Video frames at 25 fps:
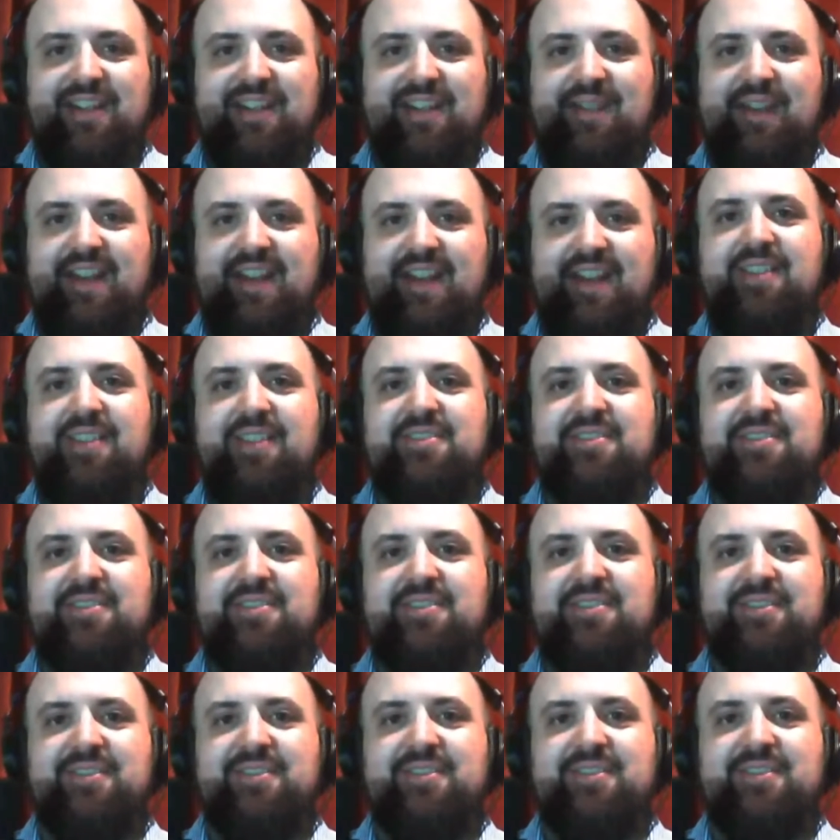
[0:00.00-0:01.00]
significant
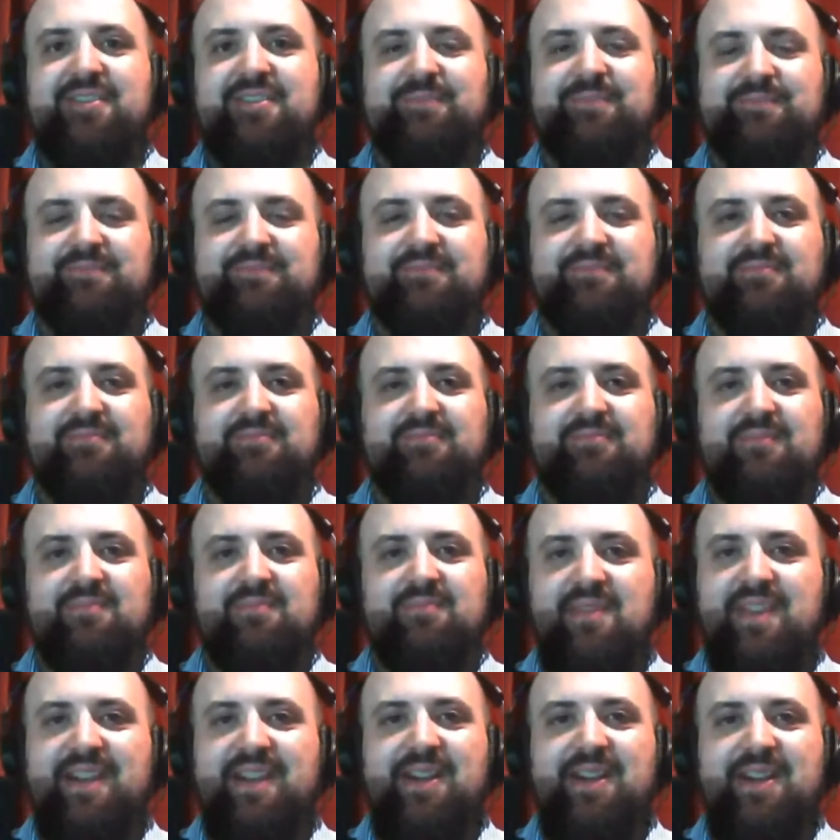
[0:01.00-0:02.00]
others,
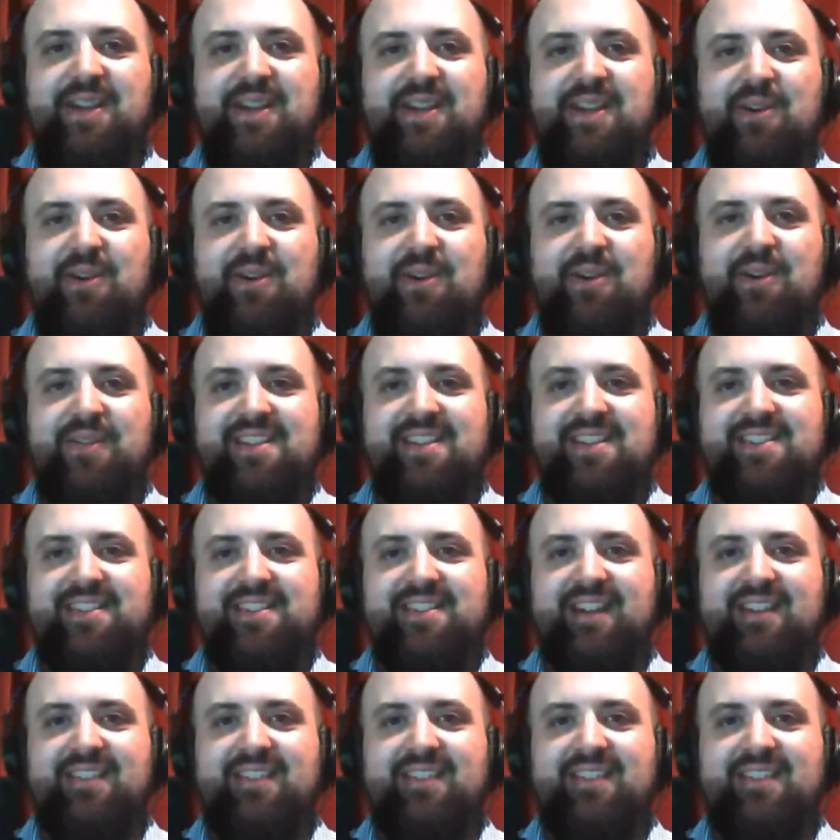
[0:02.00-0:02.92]
they go on this